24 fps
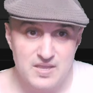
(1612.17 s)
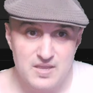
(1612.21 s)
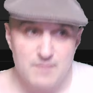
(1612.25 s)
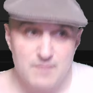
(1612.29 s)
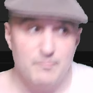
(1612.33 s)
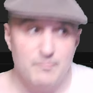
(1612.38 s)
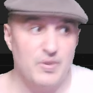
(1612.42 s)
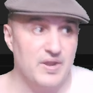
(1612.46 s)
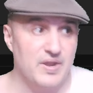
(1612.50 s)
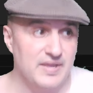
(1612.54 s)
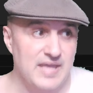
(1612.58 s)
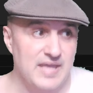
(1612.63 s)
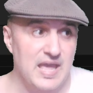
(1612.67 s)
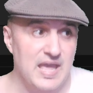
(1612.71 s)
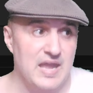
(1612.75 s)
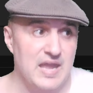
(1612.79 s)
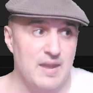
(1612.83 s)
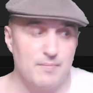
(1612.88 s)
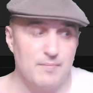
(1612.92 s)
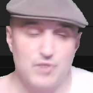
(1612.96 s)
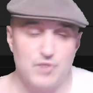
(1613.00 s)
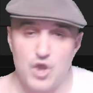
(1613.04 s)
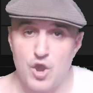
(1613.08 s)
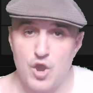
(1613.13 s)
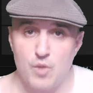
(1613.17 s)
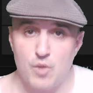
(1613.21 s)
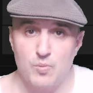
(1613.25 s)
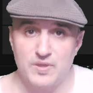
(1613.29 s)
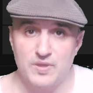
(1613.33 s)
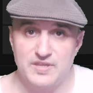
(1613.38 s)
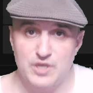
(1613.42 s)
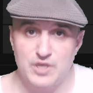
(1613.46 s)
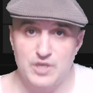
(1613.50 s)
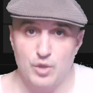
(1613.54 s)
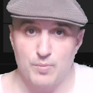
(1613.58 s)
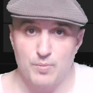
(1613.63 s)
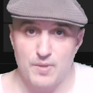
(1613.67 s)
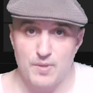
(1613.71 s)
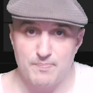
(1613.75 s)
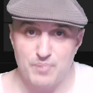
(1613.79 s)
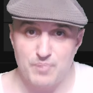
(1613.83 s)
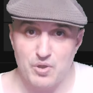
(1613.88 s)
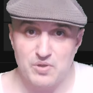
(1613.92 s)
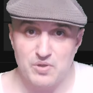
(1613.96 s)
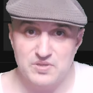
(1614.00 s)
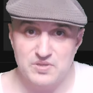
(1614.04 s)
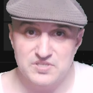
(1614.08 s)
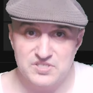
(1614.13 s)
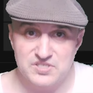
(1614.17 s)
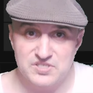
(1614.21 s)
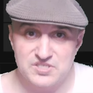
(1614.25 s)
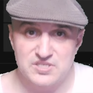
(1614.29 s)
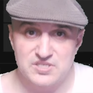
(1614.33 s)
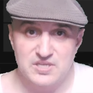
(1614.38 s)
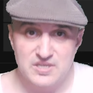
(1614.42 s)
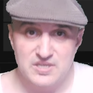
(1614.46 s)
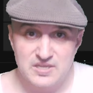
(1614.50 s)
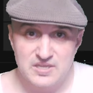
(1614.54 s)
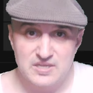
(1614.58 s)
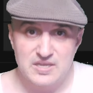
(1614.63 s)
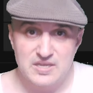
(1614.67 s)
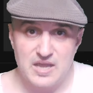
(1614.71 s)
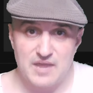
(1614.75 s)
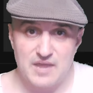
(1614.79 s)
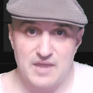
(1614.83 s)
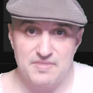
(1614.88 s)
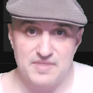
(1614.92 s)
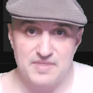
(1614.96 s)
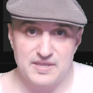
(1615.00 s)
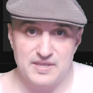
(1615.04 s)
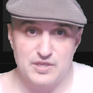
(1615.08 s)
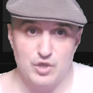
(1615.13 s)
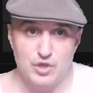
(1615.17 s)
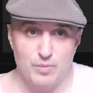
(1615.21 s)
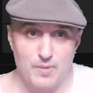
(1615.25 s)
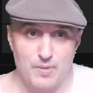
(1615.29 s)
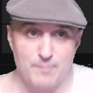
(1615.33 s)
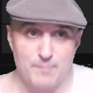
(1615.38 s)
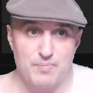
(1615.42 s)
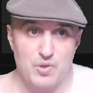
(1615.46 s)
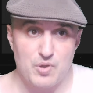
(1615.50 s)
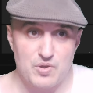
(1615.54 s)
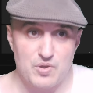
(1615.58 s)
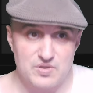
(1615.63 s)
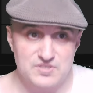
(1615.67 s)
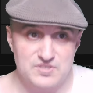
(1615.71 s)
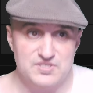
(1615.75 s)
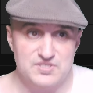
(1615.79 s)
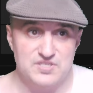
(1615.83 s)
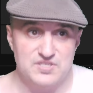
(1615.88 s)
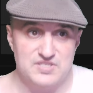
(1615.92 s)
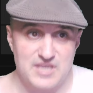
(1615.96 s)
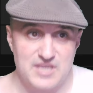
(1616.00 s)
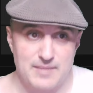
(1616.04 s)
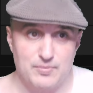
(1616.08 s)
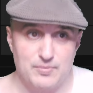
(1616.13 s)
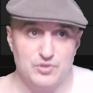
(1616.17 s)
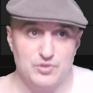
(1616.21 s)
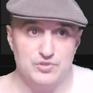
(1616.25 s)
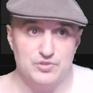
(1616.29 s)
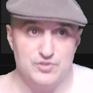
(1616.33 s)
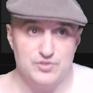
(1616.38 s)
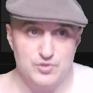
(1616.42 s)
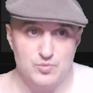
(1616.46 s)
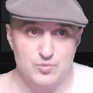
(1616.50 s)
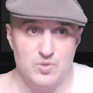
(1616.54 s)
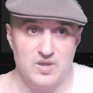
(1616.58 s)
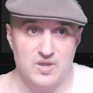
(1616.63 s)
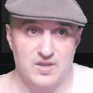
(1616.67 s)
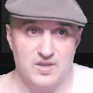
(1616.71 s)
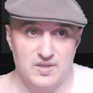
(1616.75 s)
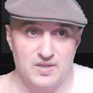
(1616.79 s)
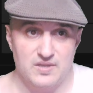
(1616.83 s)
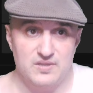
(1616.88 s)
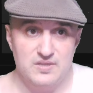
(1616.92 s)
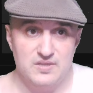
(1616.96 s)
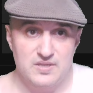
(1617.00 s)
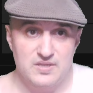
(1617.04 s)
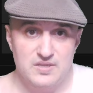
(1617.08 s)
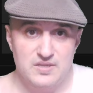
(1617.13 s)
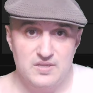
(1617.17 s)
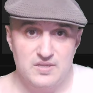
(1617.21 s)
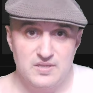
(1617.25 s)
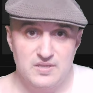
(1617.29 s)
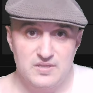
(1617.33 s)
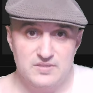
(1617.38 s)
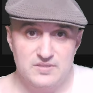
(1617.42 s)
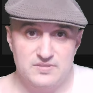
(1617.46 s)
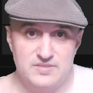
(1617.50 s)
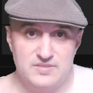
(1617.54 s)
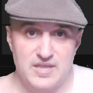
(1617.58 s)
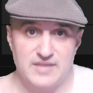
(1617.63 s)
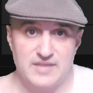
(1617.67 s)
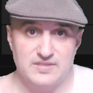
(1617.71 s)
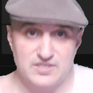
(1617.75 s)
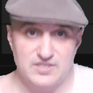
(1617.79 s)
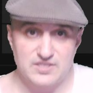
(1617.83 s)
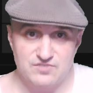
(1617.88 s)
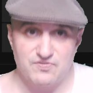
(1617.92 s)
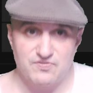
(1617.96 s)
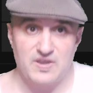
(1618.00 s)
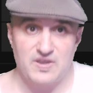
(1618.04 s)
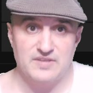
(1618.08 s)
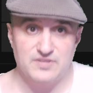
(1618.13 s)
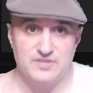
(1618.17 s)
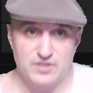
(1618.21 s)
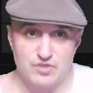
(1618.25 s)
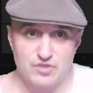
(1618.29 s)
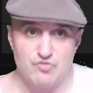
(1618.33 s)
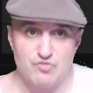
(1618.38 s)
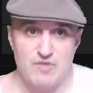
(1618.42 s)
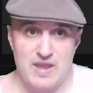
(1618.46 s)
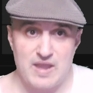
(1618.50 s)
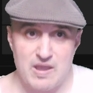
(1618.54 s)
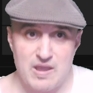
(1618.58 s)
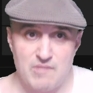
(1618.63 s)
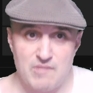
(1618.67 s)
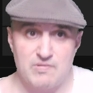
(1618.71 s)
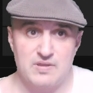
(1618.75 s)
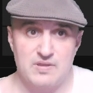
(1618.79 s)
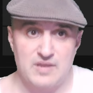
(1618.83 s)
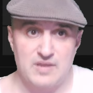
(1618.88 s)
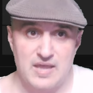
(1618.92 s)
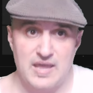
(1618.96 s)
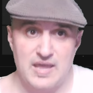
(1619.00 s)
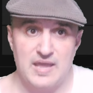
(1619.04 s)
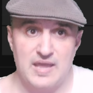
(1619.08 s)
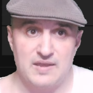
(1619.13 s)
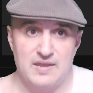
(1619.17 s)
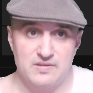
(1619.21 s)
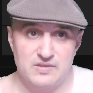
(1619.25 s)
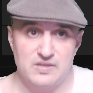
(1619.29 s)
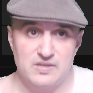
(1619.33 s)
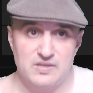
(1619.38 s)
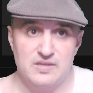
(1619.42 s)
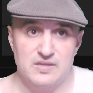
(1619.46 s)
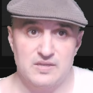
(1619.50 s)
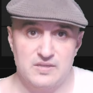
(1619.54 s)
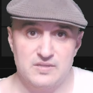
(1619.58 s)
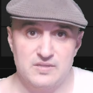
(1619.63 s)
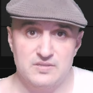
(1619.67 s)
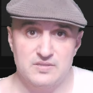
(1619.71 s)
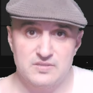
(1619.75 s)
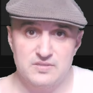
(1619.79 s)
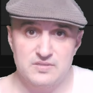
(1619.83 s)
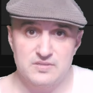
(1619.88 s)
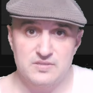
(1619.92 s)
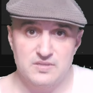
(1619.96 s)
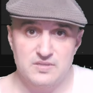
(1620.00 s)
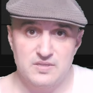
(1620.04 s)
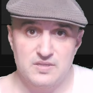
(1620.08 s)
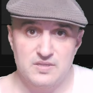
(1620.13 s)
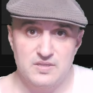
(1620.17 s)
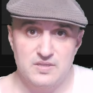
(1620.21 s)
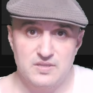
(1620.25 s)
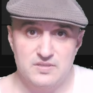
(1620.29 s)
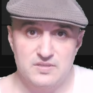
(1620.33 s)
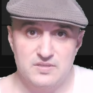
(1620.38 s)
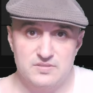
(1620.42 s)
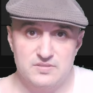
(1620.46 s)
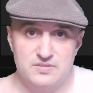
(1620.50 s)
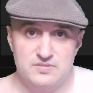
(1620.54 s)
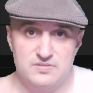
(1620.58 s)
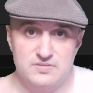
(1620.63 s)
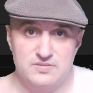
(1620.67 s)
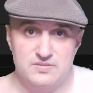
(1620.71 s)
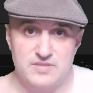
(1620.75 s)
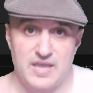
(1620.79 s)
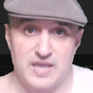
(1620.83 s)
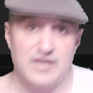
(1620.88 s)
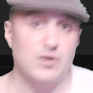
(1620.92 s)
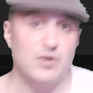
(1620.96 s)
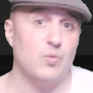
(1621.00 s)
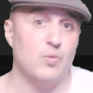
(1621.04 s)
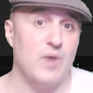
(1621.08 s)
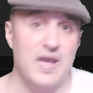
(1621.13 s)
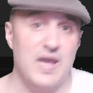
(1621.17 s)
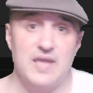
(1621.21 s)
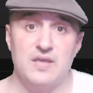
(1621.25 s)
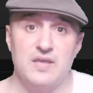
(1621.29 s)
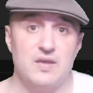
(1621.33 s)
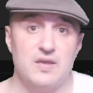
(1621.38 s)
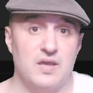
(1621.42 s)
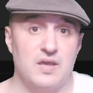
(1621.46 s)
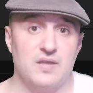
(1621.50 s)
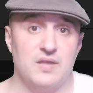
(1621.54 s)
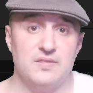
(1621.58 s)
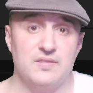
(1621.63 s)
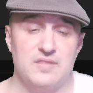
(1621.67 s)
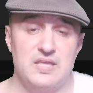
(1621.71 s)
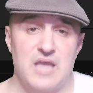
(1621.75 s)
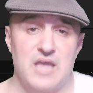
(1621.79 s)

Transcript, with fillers: But again, I'm going with Gilbert Burns. I think Gilbert Burns is able to uh, take this fight to the ground and uh, take away uh, the